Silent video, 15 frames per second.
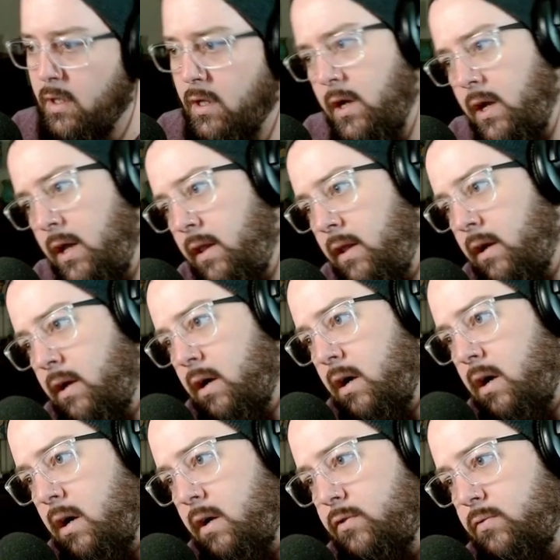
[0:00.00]
In the
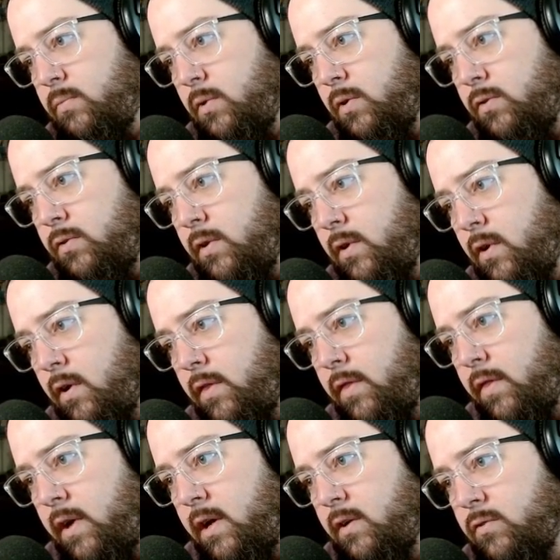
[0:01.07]
cosmos, there are
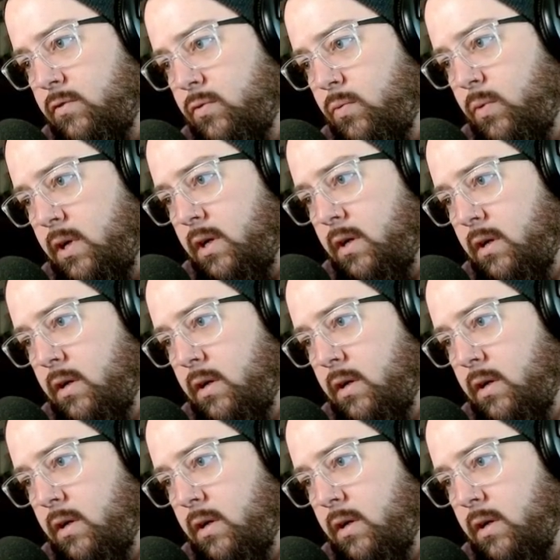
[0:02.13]
things we...